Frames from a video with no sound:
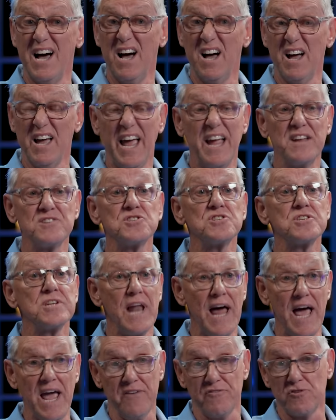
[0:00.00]
are
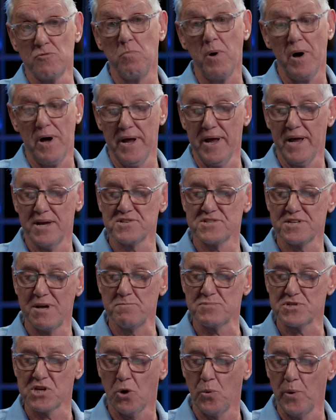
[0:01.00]
enslaved by a
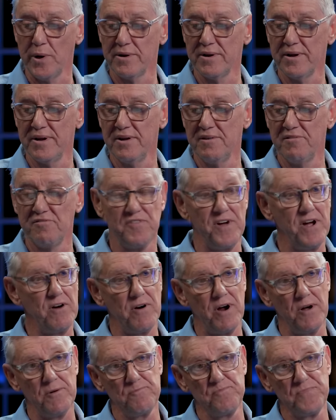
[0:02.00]
subsequent Pharaoh.